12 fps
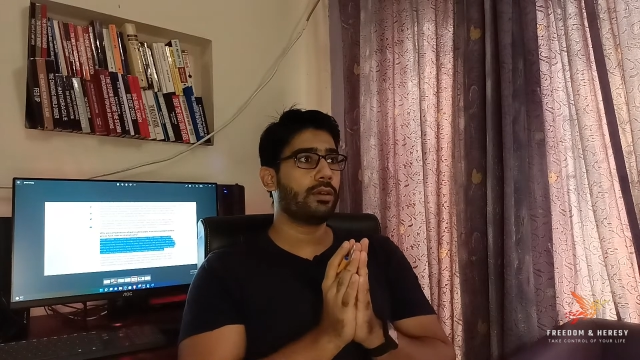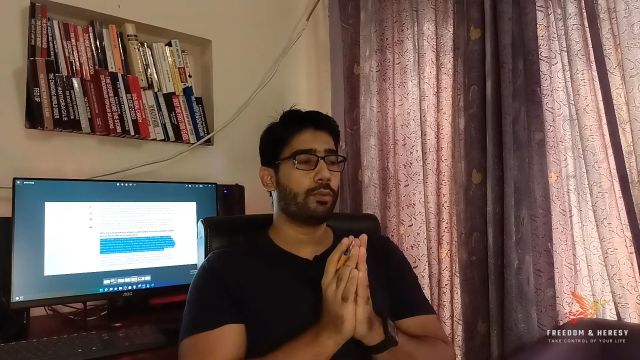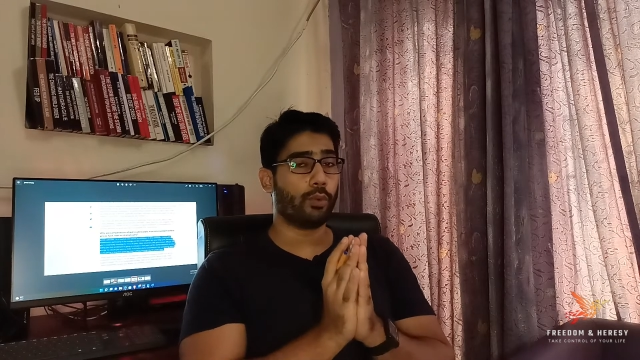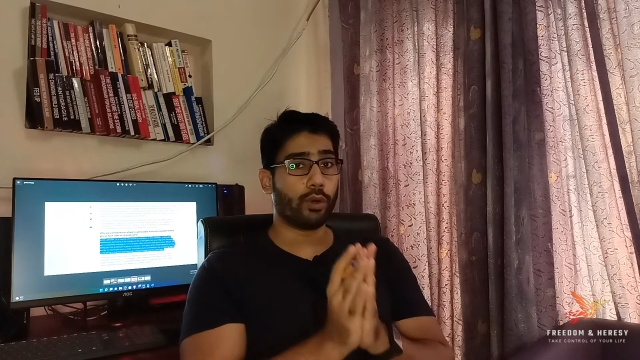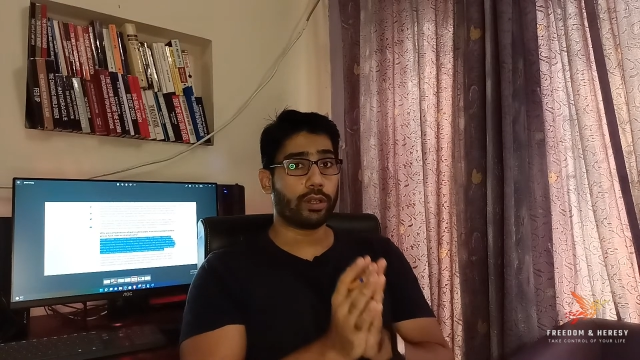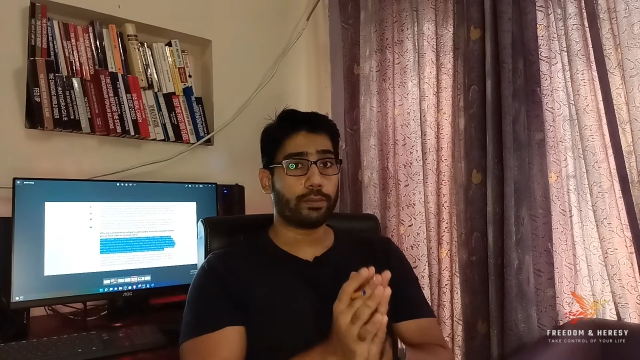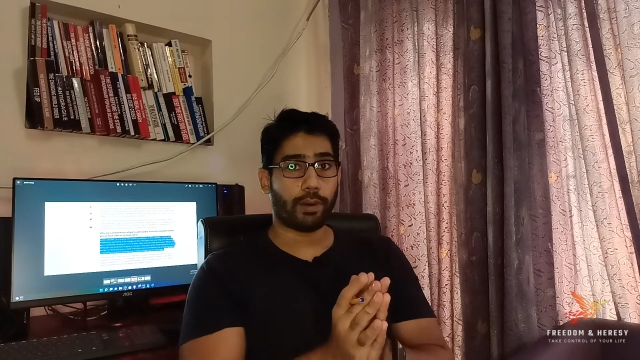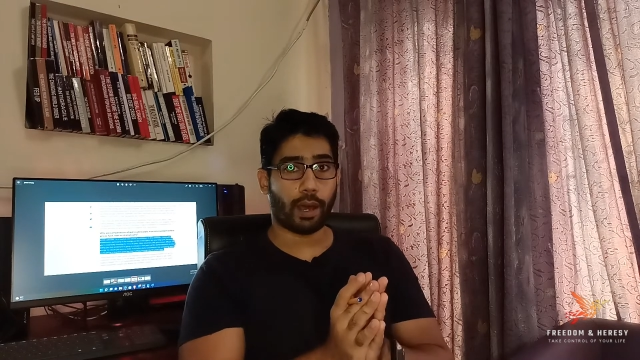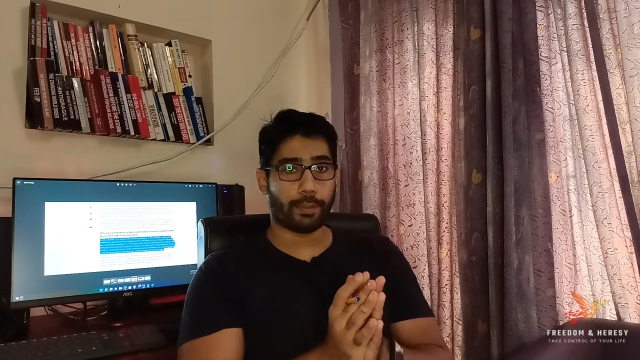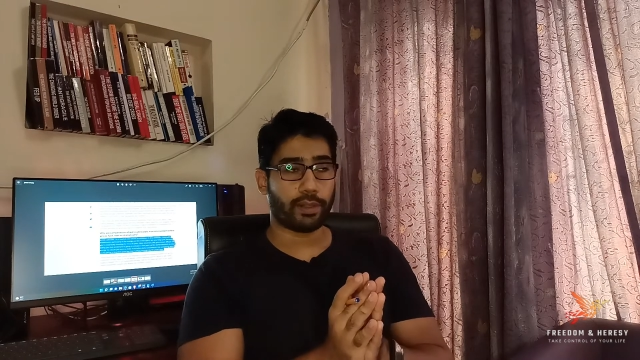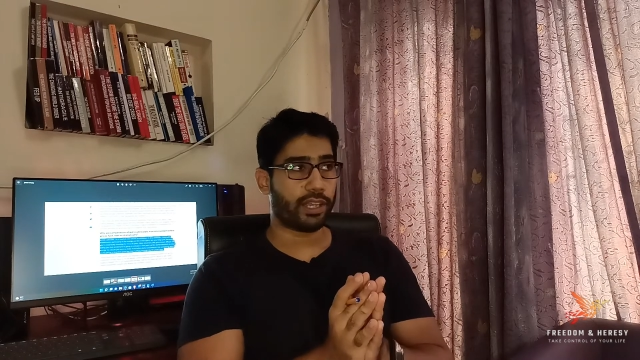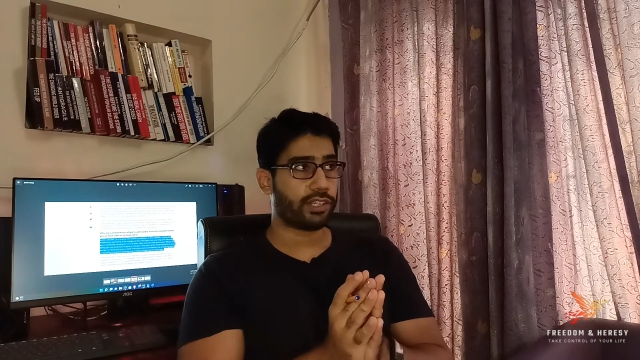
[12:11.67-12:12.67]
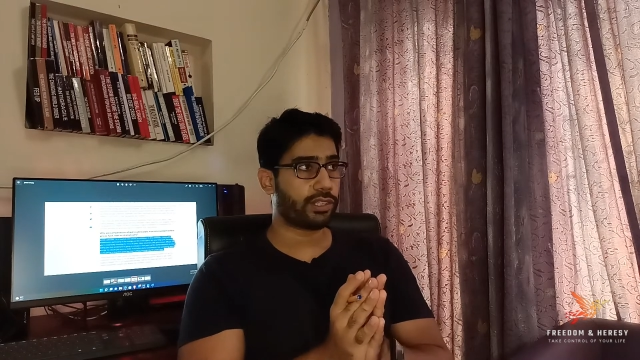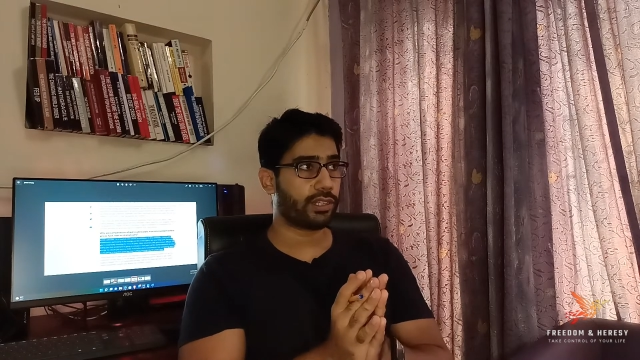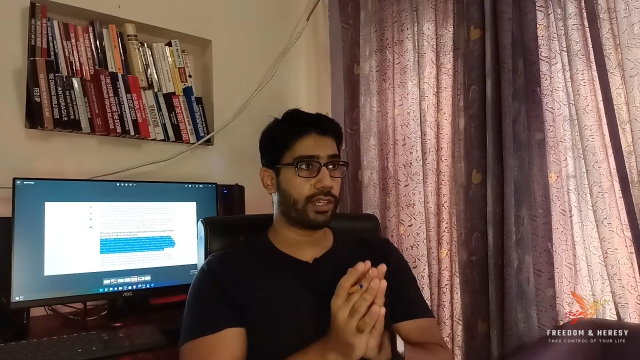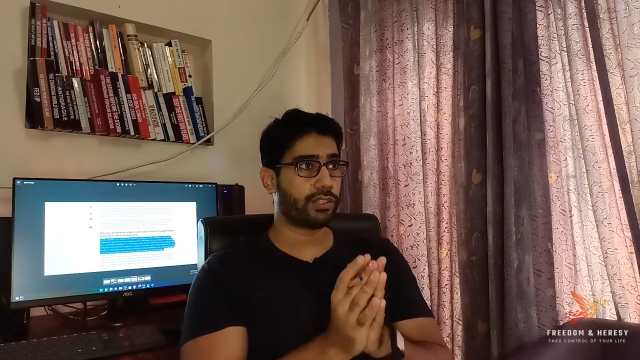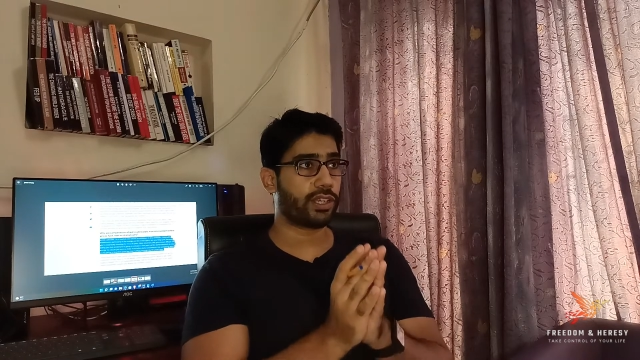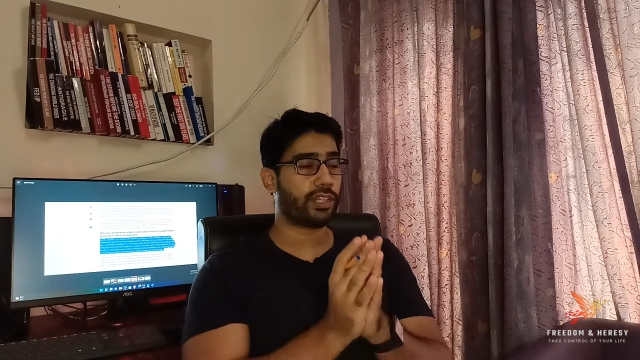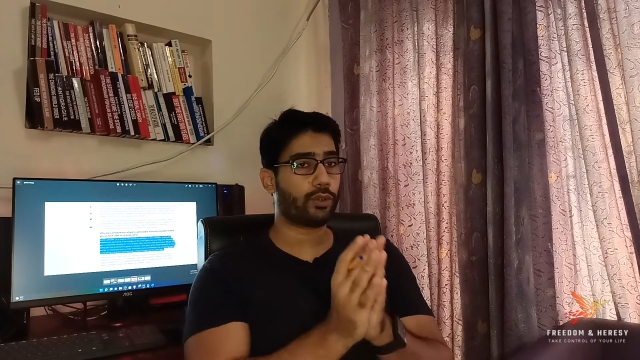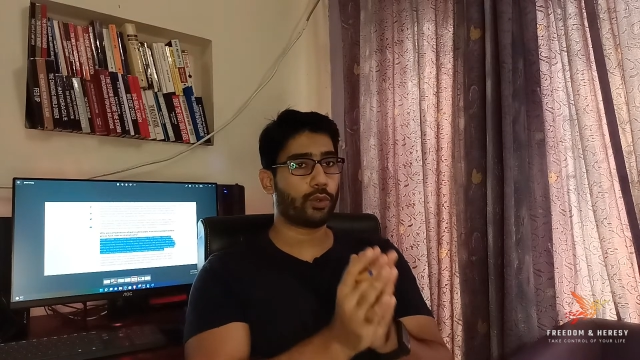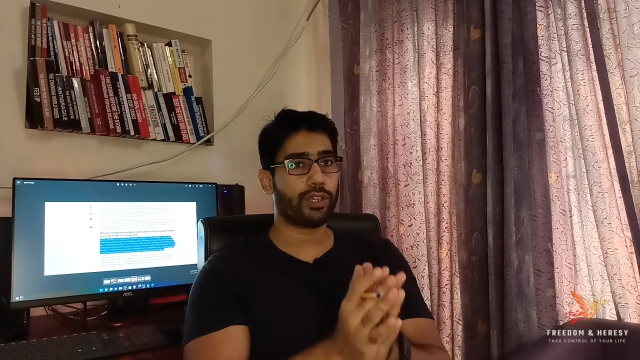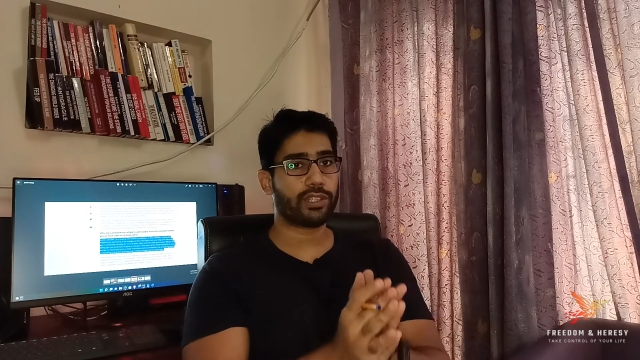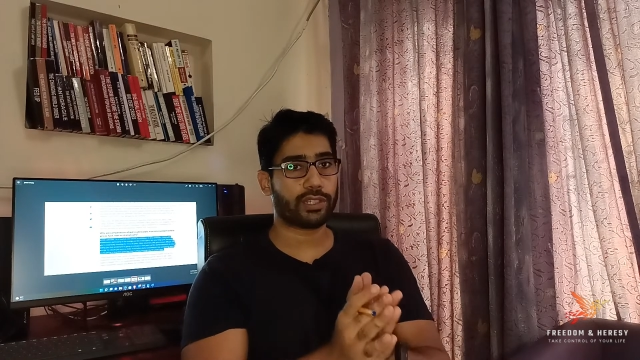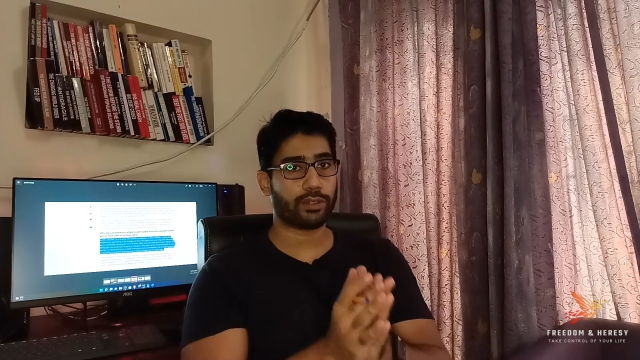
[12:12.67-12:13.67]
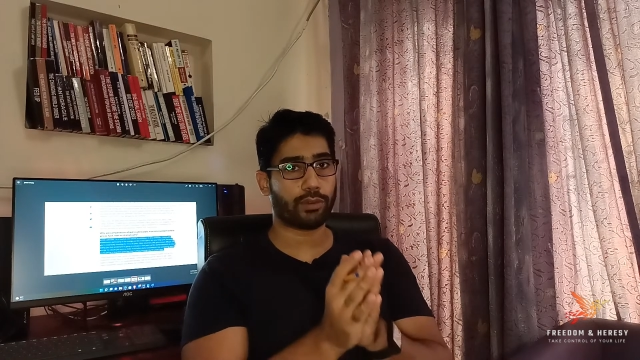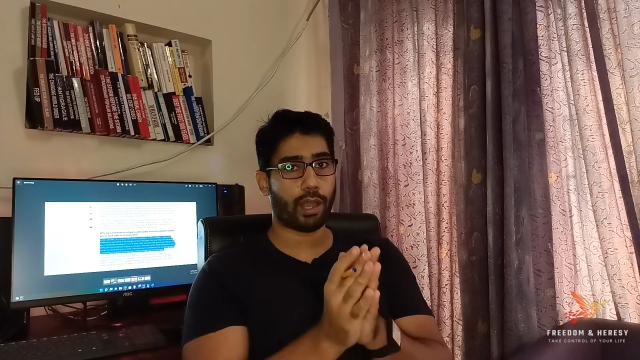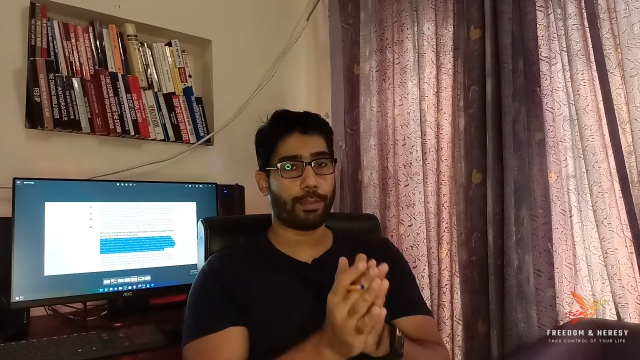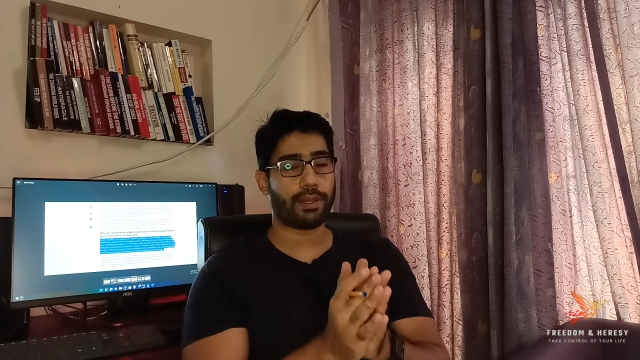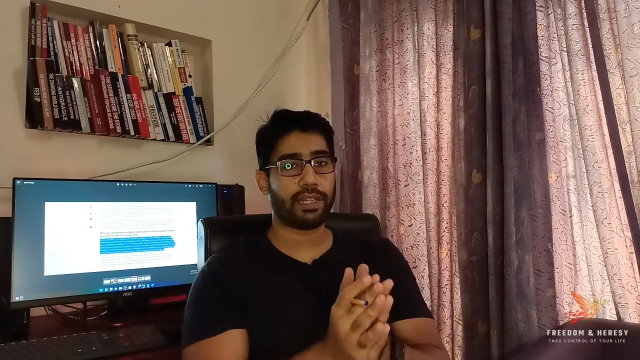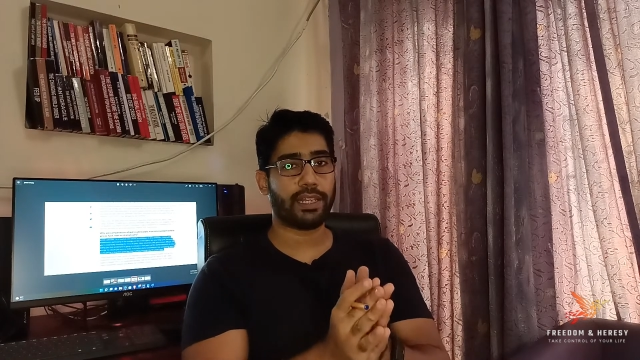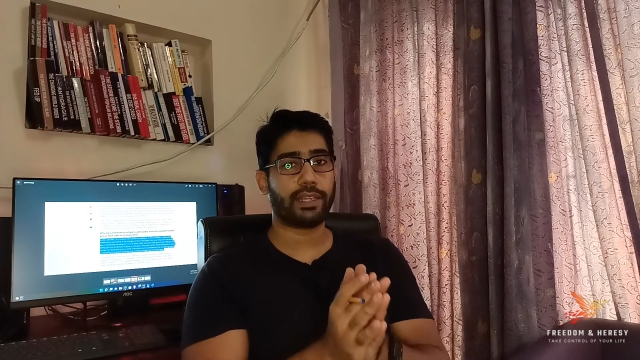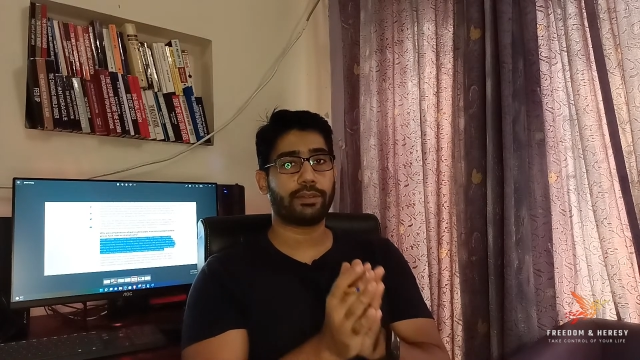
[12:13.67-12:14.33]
world population is increasing rapidly.